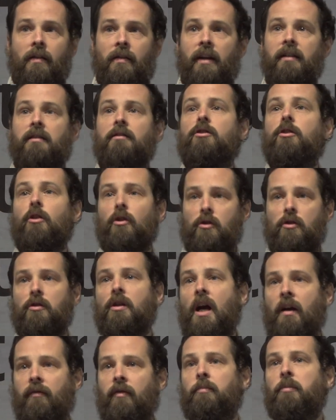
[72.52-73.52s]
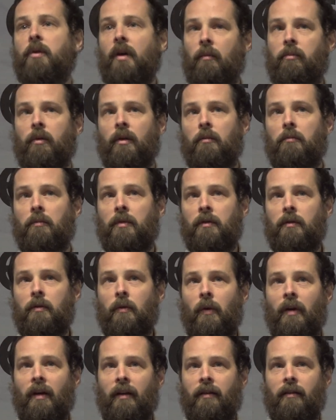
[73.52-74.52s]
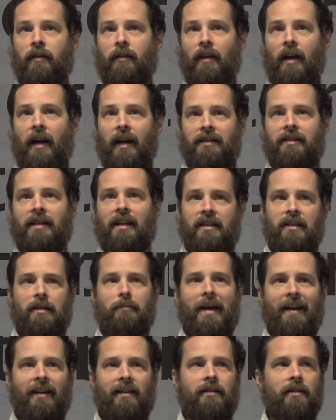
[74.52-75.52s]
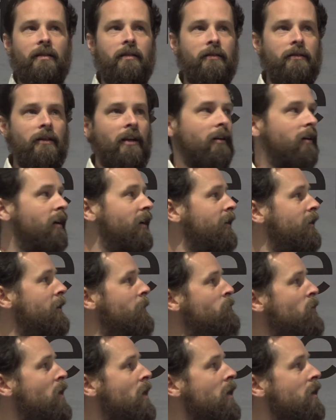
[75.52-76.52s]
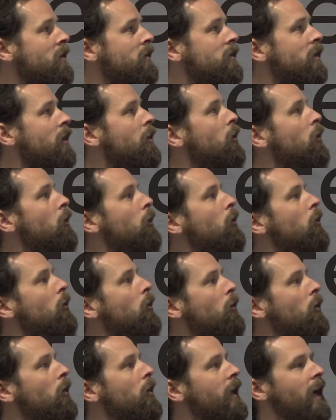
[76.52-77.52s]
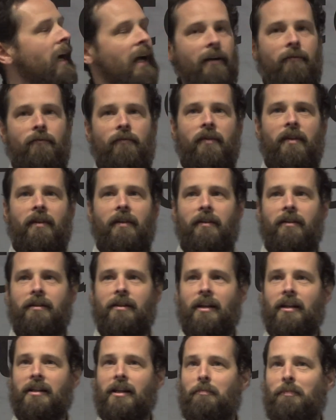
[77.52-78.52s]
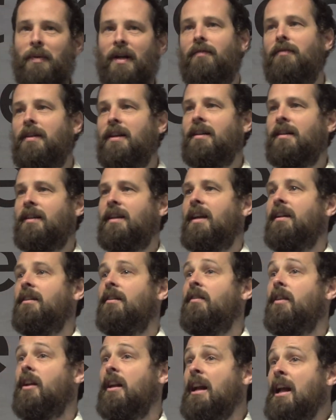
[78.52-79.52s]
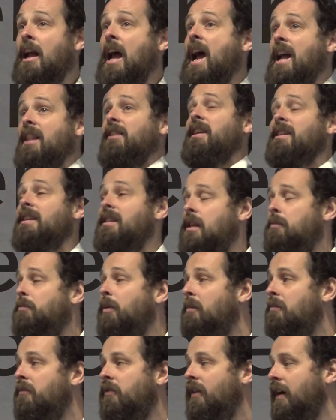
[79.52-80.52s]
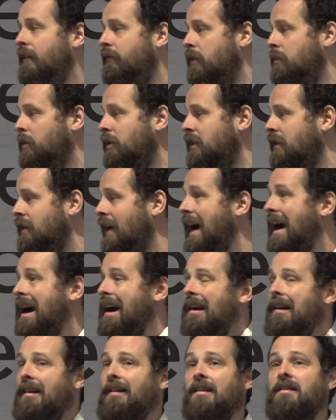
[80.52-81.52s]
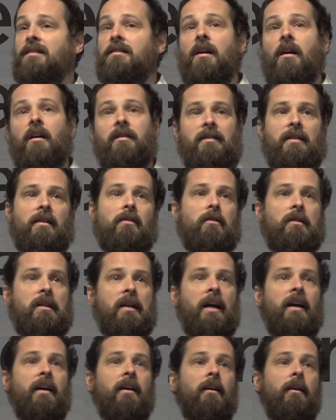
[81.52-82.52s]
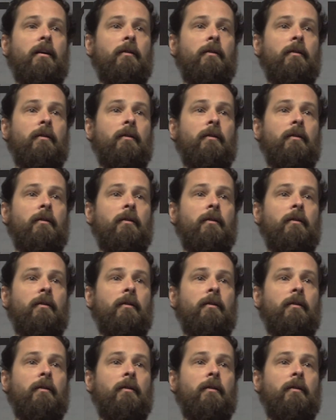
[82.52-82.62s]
that doesn't have a problem with access to medicines, all right? So yeah, it's a bit of an indicator that this is a problem for everybody. Ireland is not an outlier.